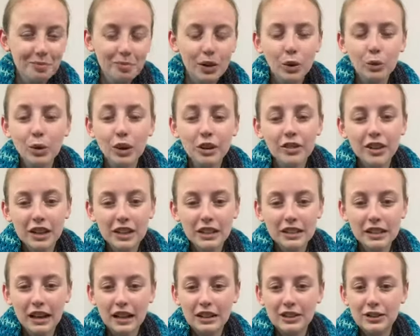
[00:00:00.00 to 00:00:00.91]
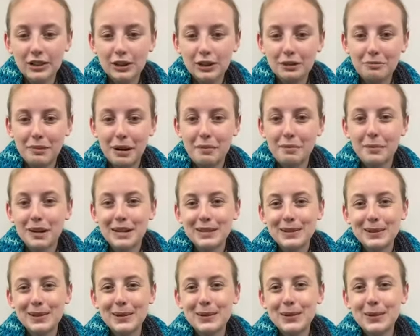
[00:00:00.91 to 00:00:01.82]
one of our design circle members
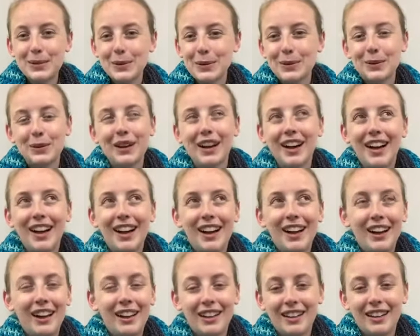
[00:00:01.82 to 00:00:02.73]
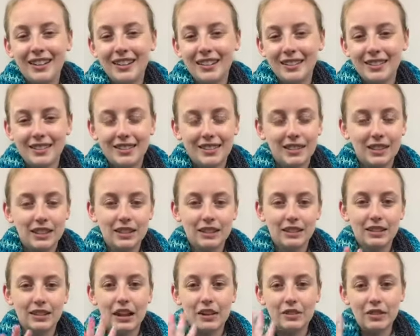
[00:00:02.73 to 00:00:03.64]
who is
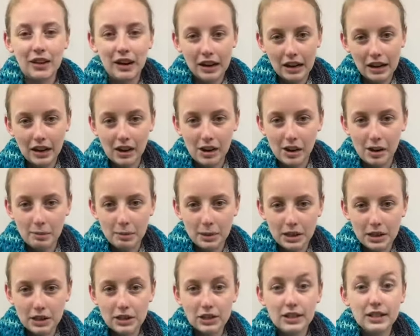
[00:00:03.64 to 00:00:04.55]
a very accomplished